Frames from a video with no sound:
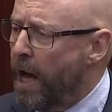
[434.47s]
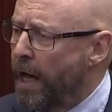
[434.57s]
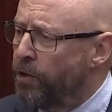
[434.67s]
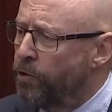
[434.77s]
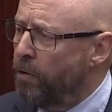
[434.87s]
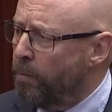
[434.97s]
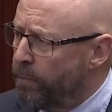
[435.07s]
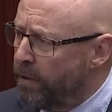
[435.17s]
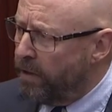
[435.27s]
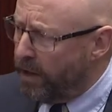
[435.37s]
I do not
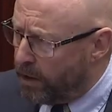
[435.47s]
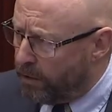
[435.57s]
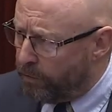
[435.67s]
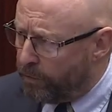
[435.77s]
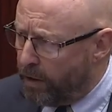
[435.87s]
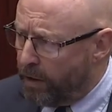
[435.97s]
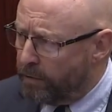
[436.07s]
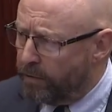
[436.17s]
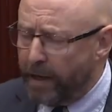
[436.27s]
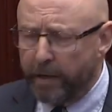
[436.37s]
believe
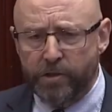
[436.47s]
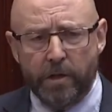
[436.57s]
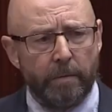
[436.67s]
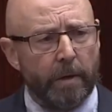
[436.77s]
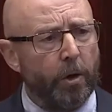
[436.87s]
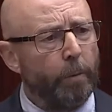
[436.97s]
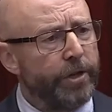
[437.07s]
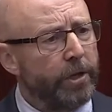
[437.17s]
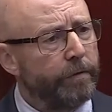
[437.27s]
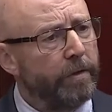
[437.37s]
that that is an
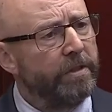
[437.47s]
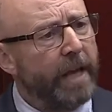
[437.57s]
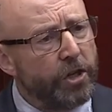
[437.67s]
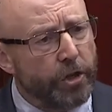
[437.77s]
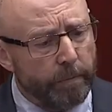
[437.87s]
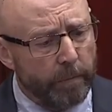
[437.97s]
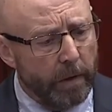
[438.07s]
object of contention.